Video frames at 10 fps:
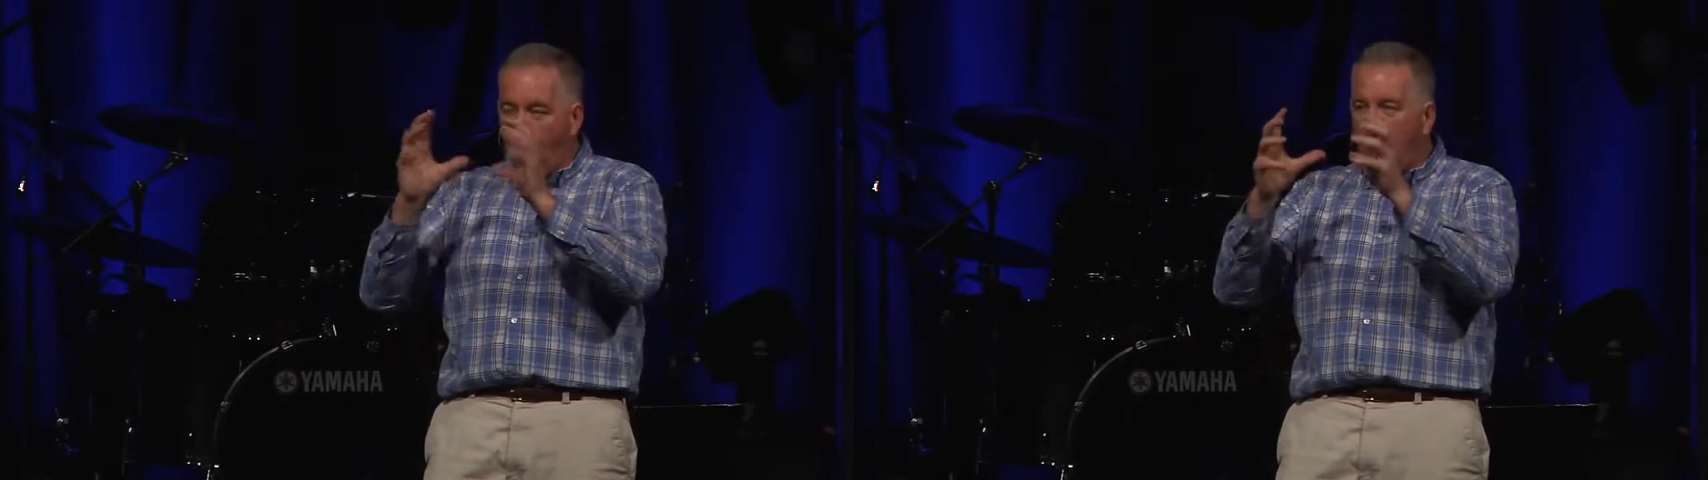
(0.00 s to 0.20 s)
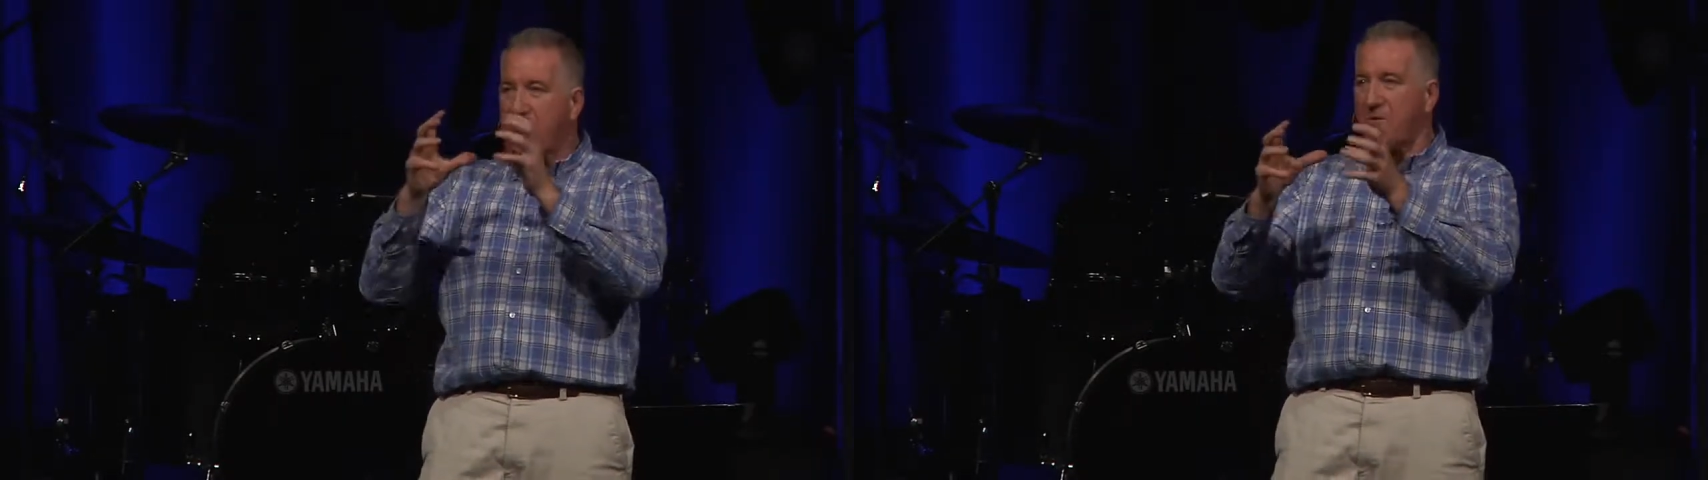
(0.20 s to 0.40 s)

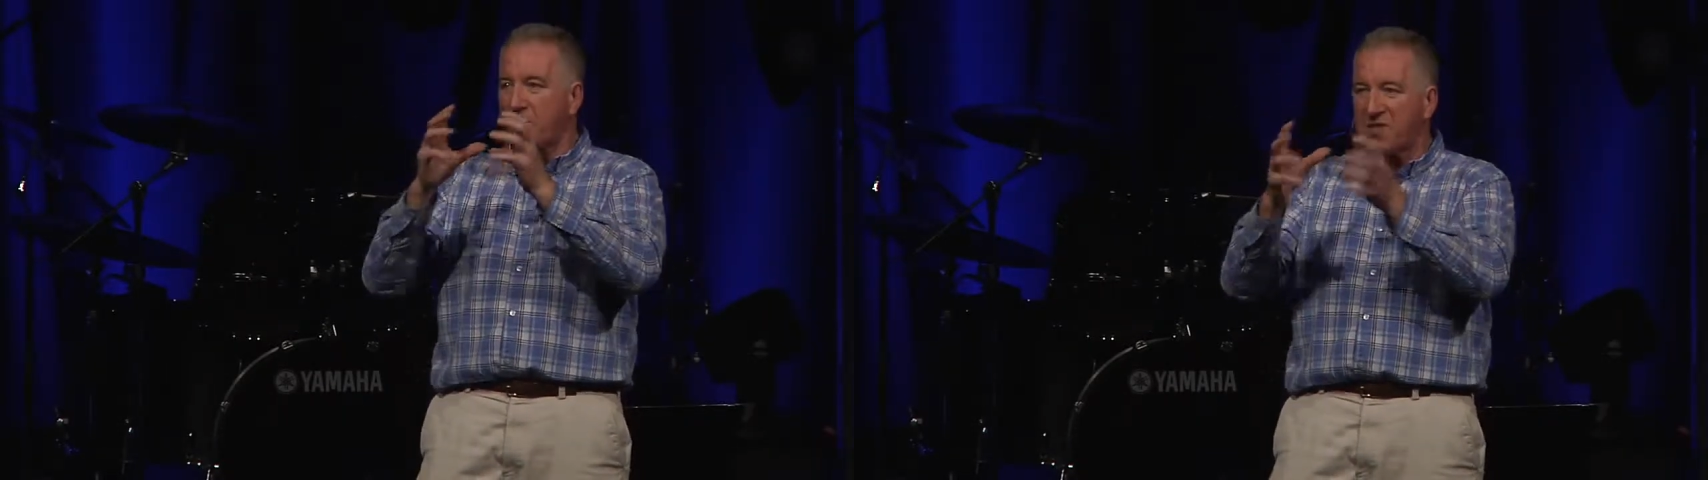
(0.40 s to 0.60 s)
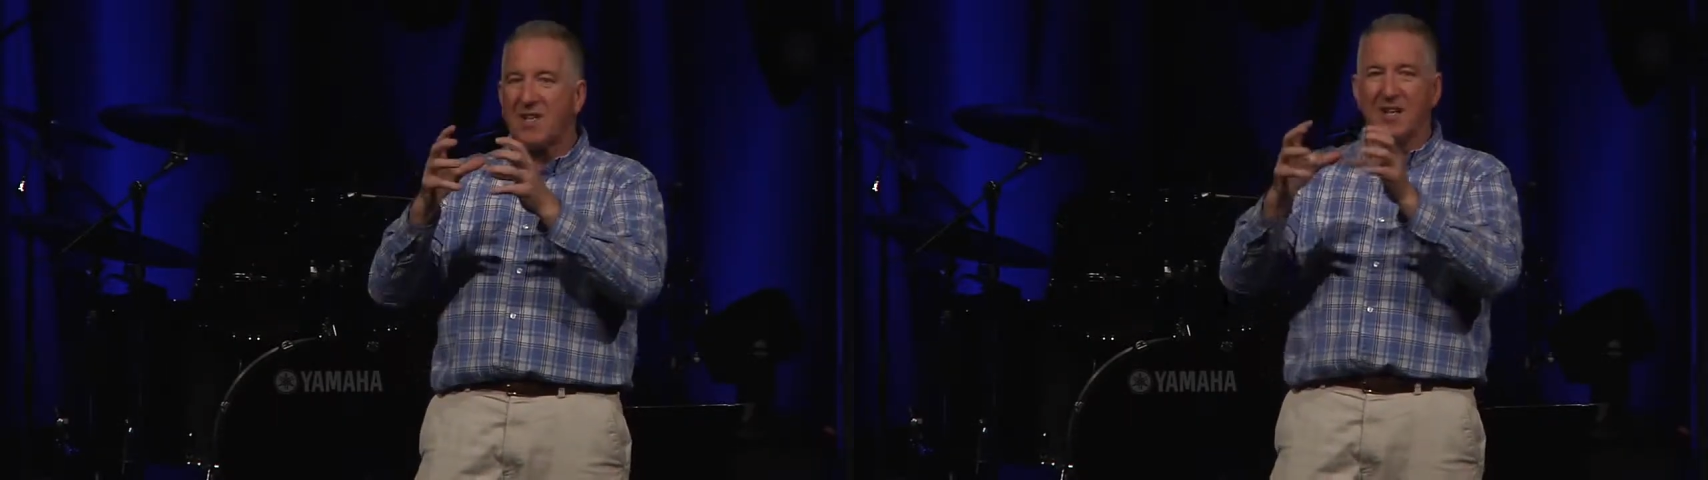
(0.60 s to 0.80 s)

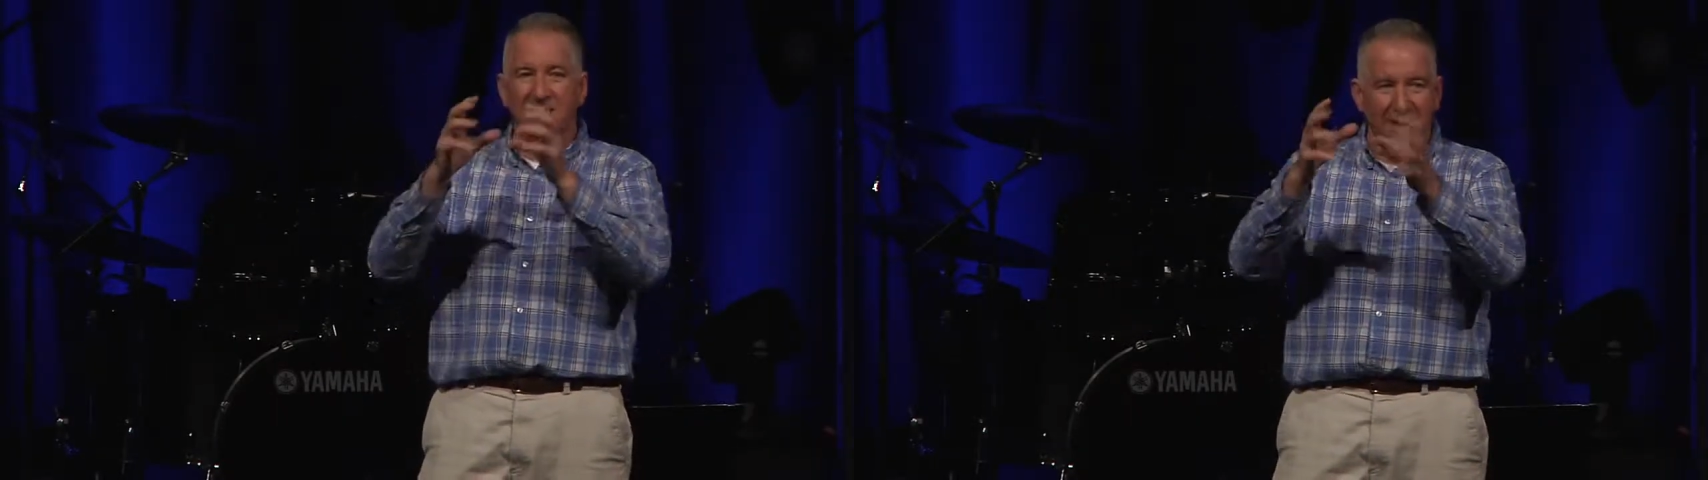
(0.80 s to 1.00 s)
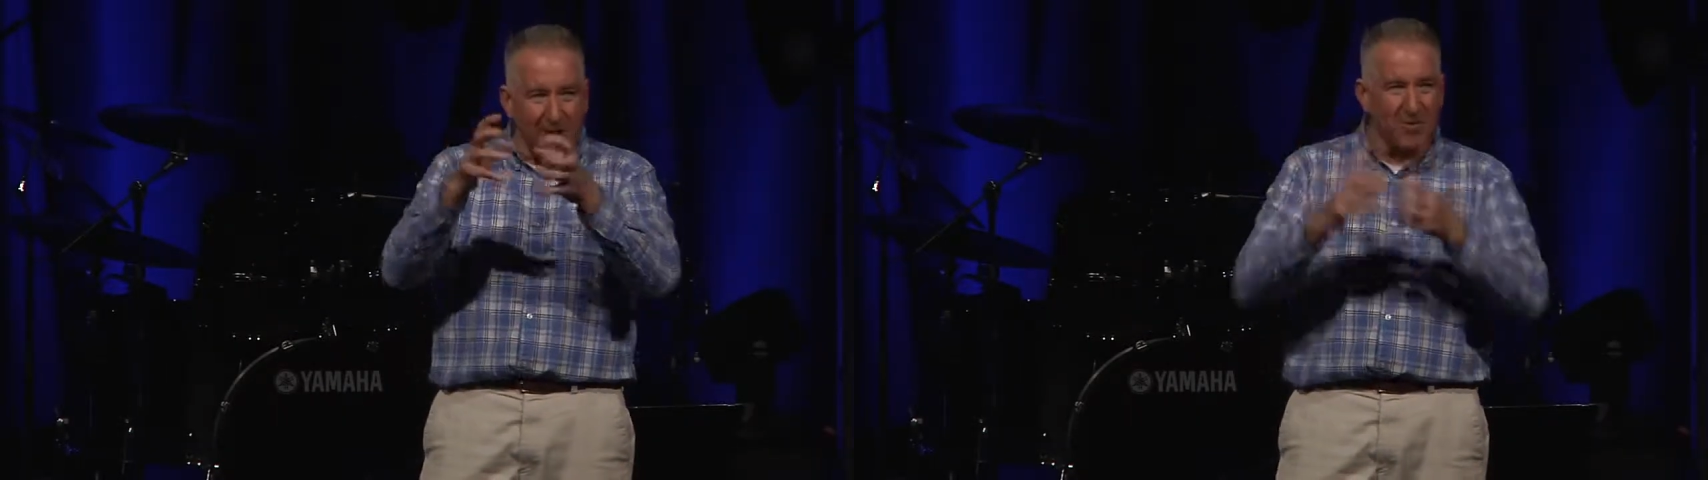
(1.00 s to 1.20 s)
wonderful
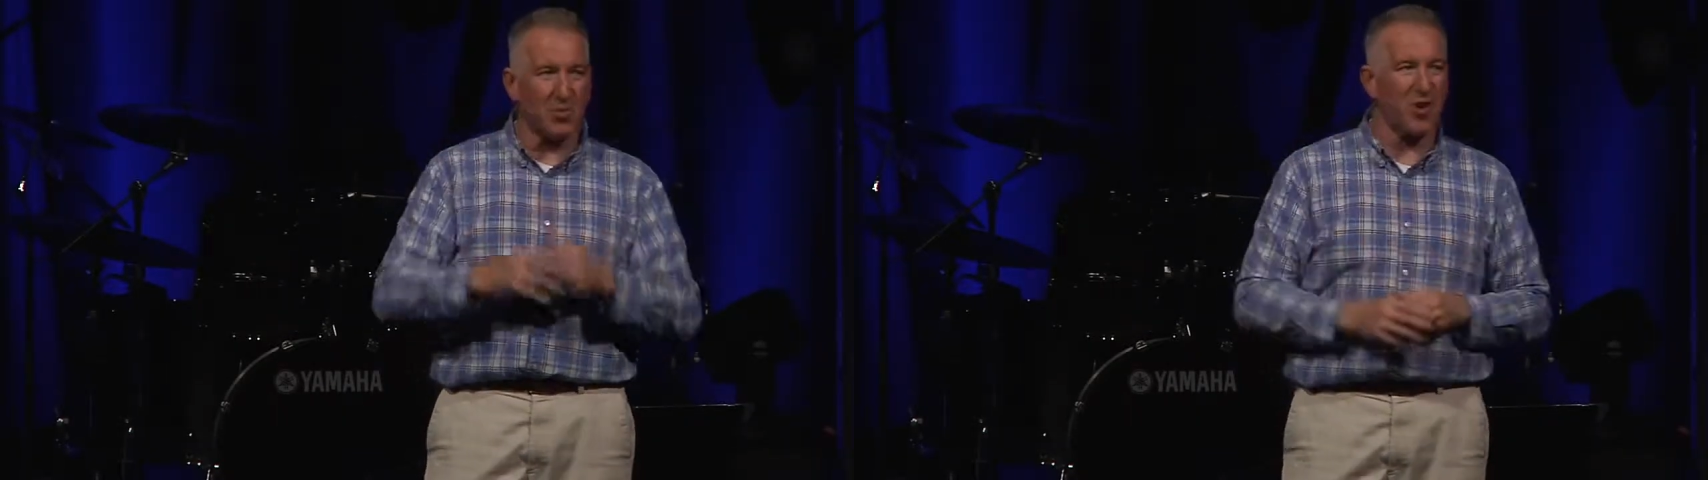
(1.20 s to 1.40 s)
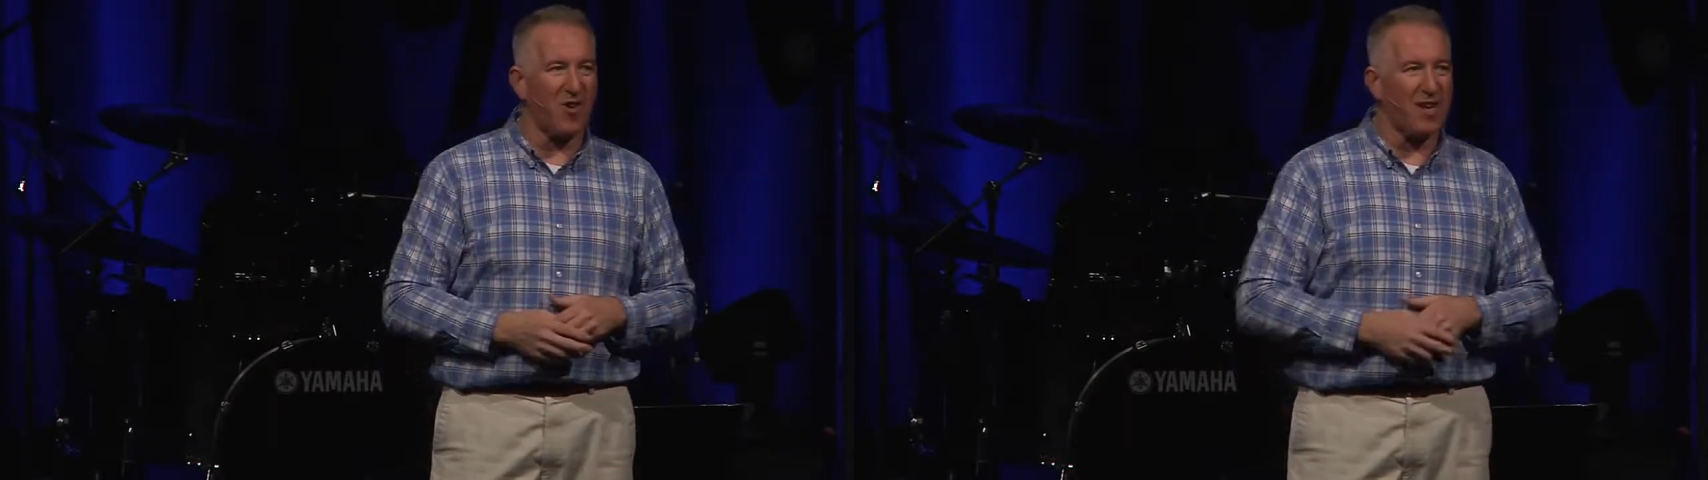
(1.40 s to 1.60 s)
scenes that's
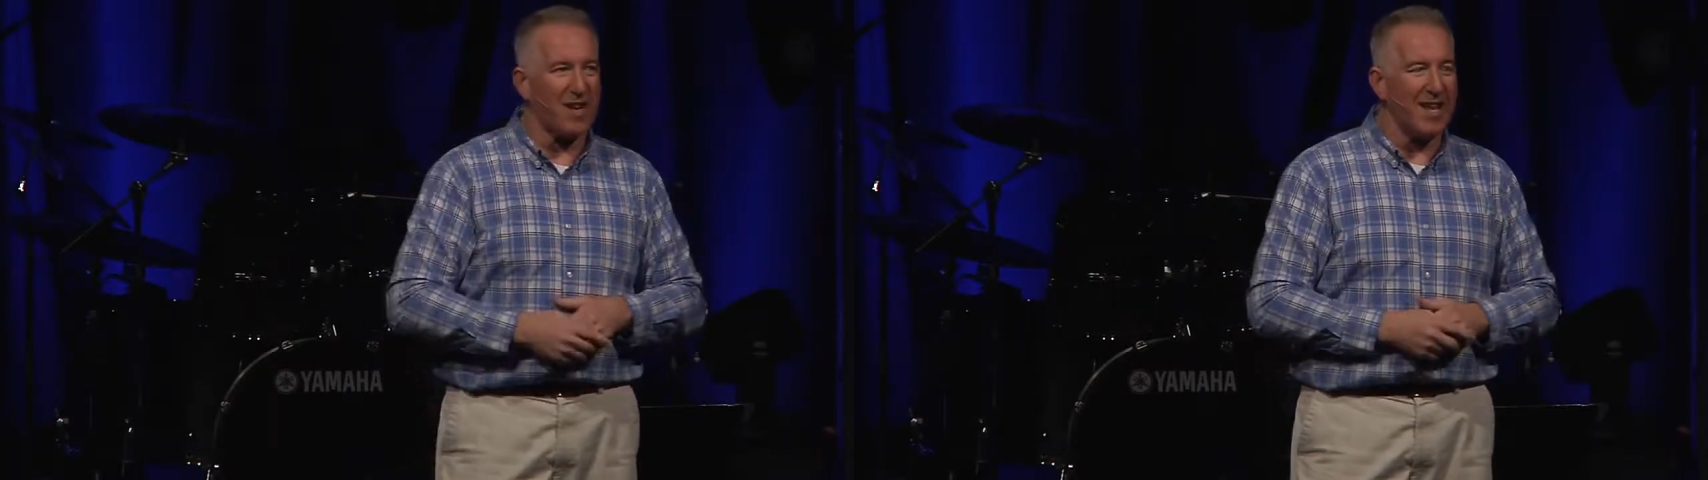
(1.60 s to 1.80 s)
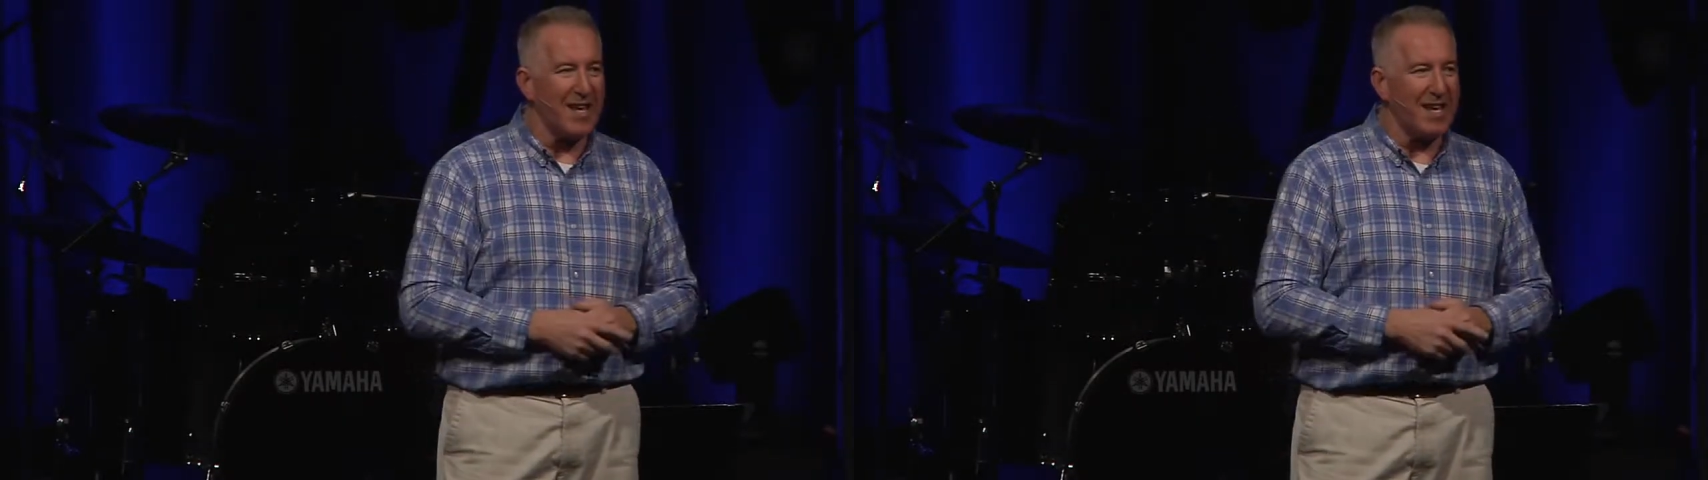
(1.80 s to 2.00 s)
recorded